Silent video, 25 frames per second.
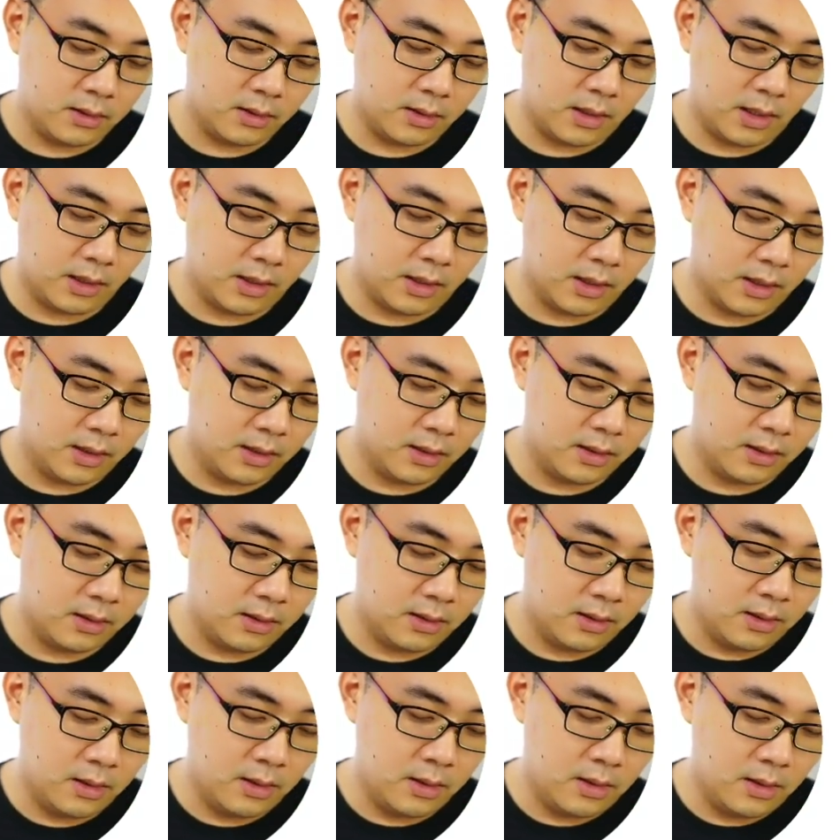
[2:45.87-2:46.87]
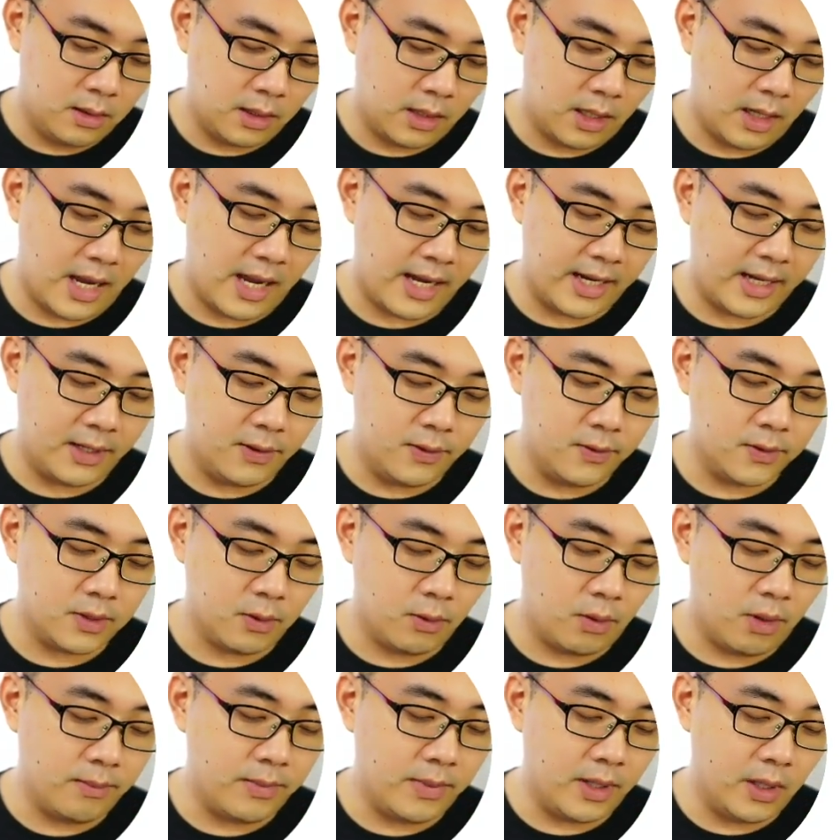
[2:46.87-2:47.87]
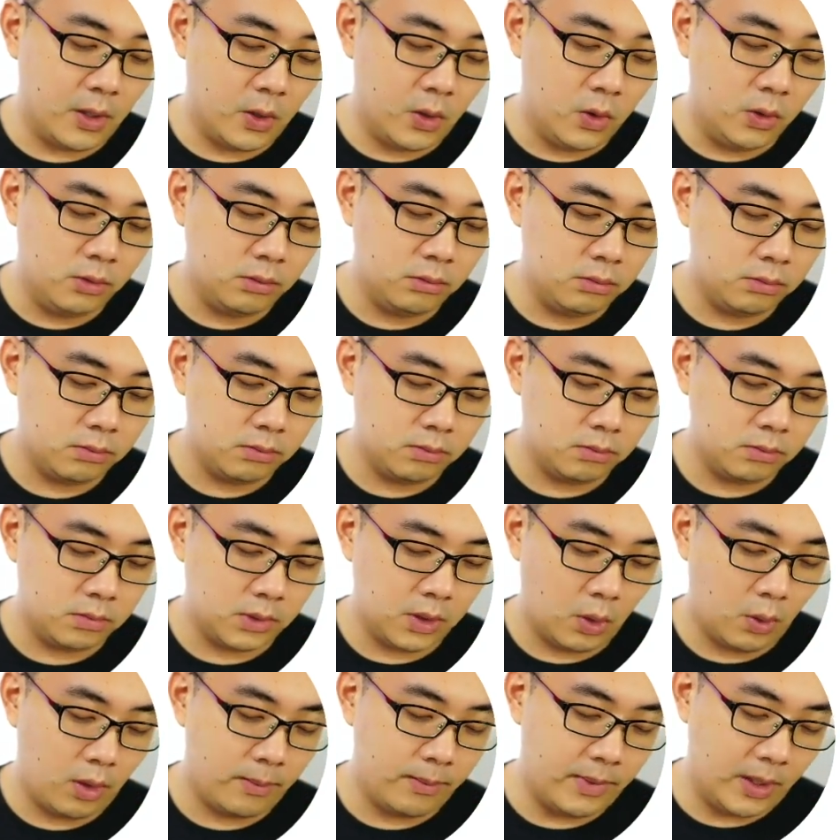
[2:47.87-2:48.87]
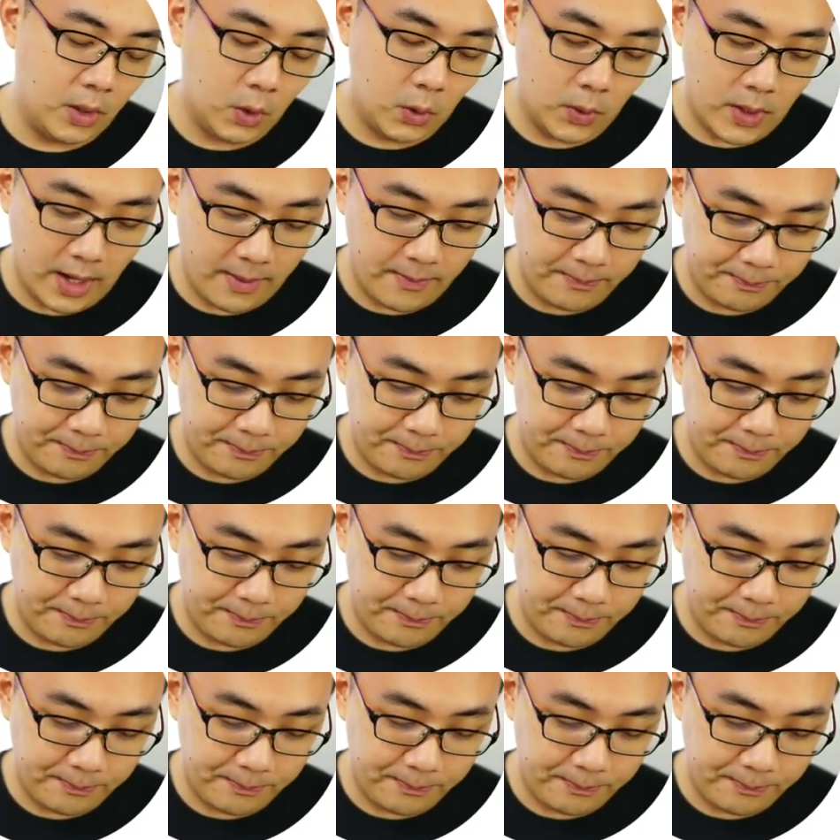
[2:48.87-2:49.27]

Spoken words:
Yeah, I can use the one below. The one below there.